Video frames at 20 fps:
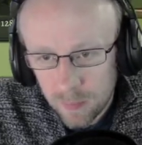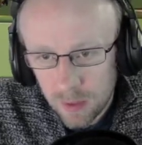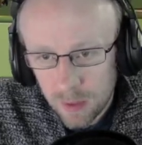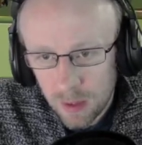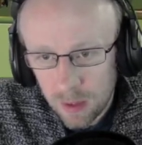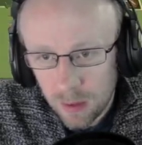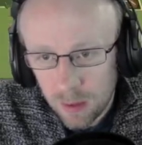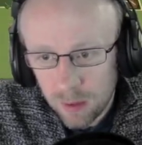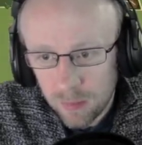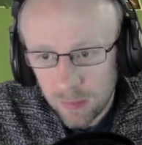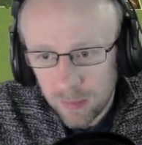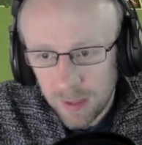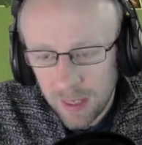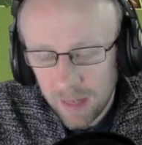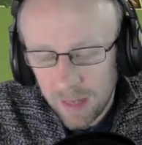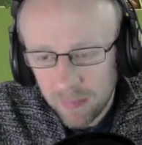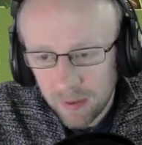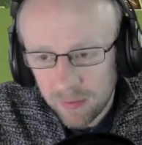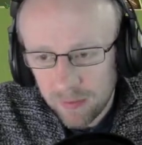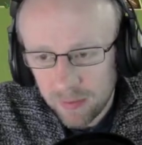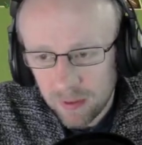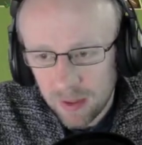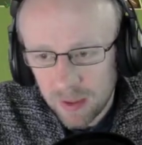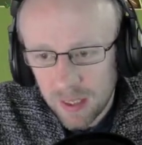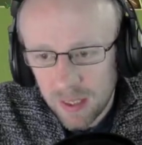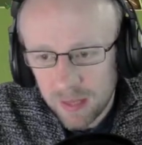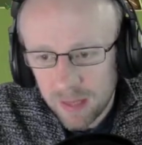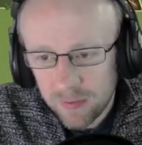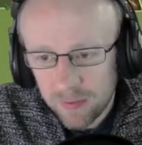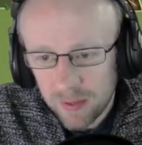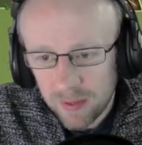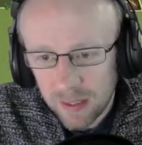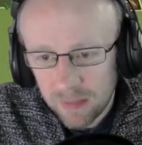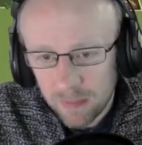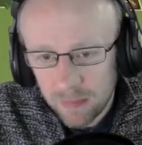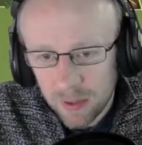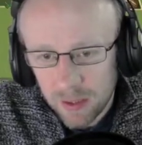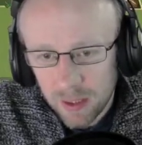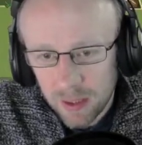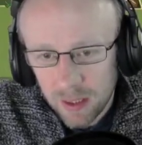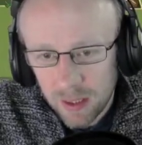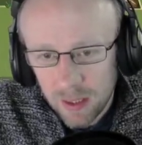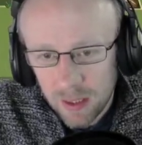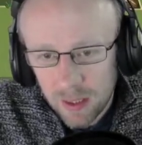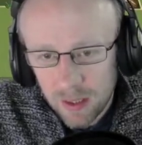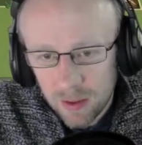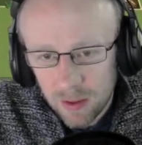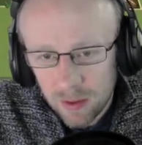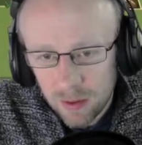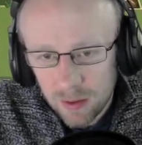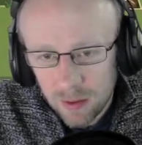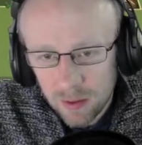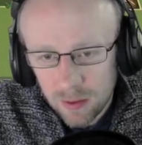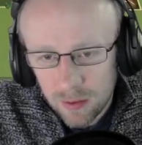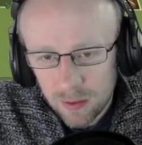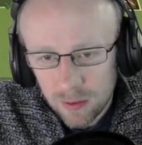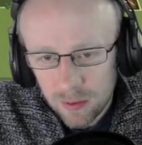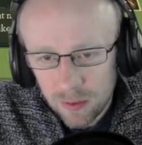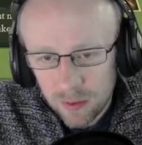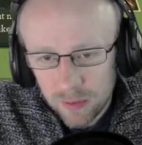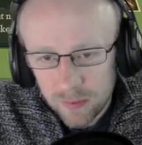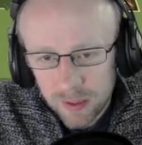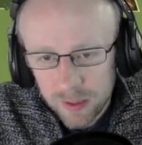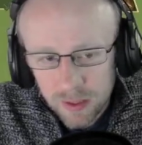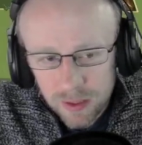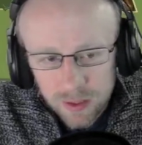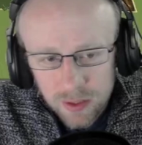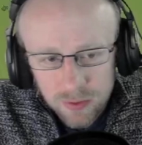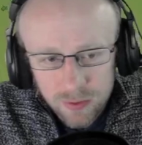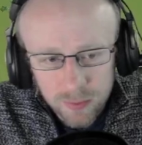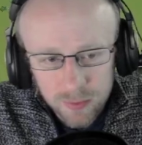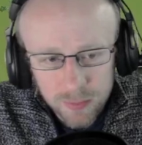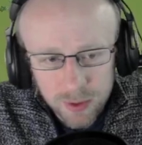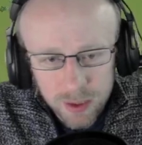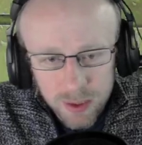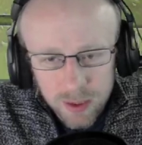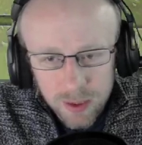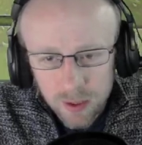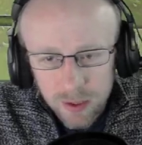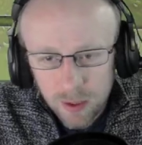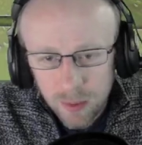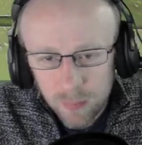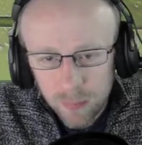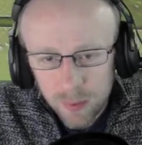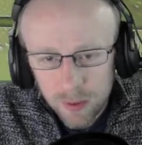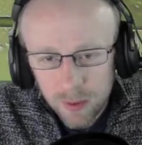I'd be happy for a fragment here, or even a disruption. Nope.